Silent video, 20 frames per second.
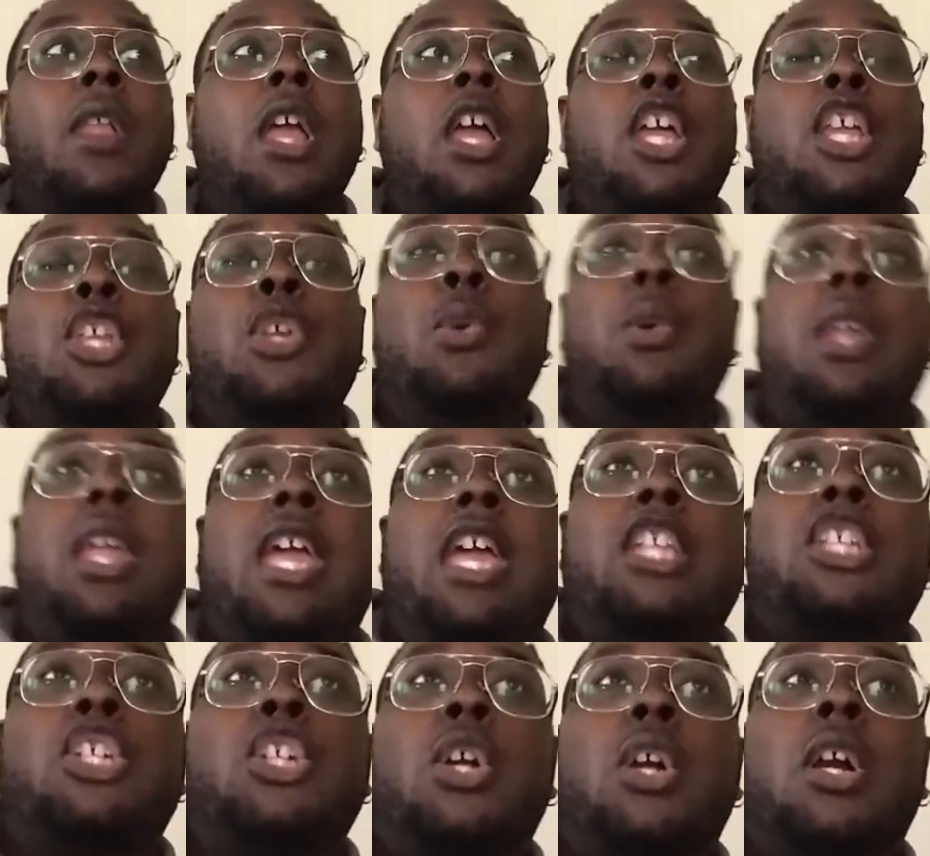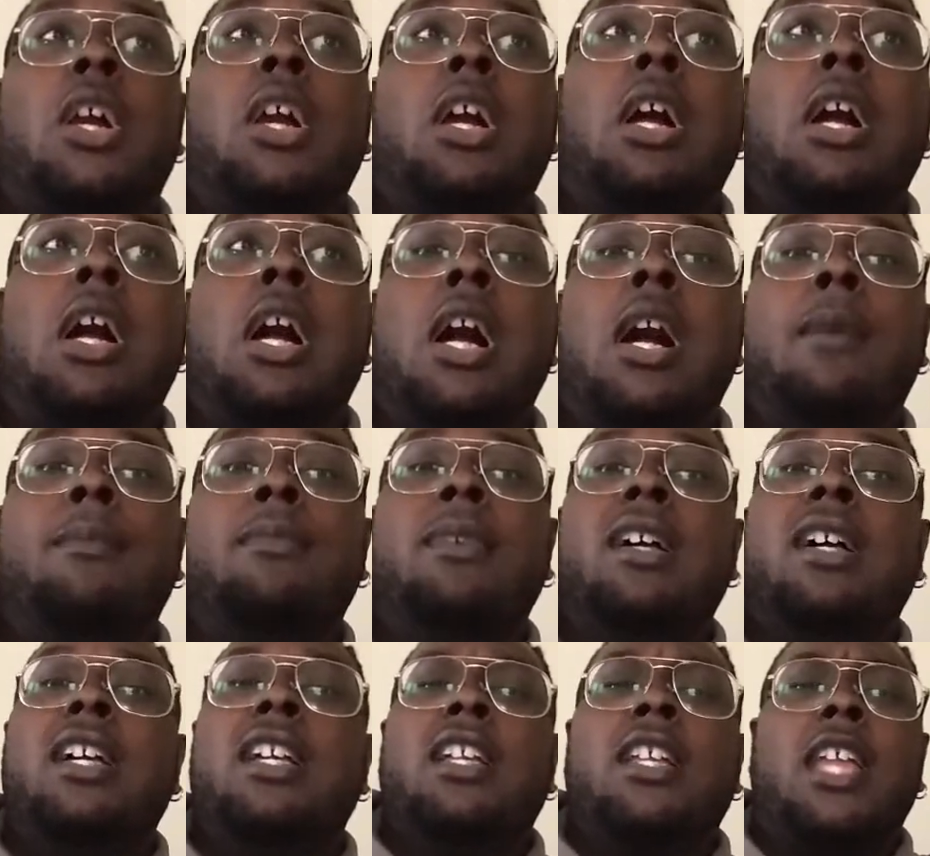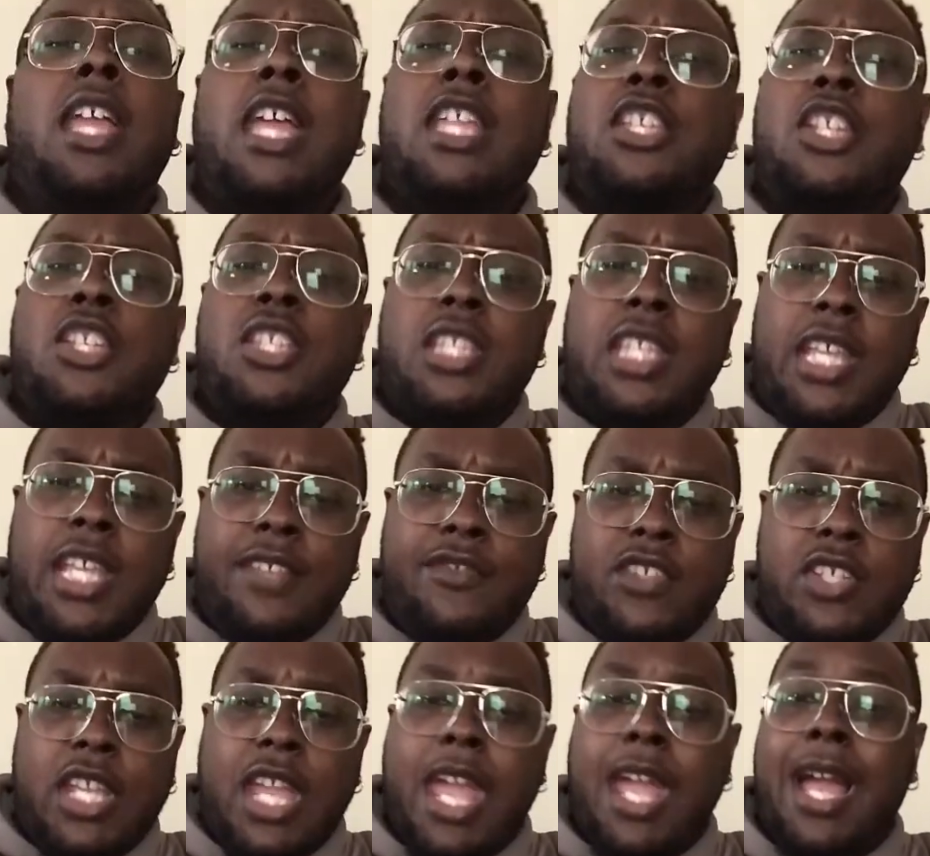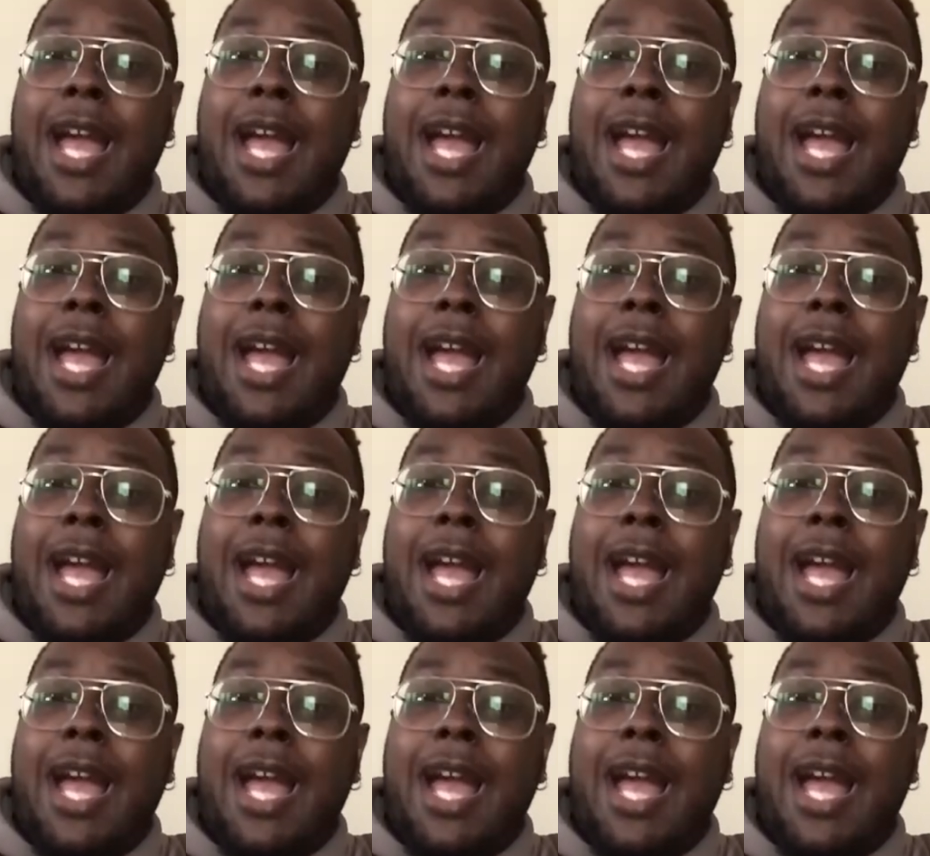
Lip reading: You get your teeth checked.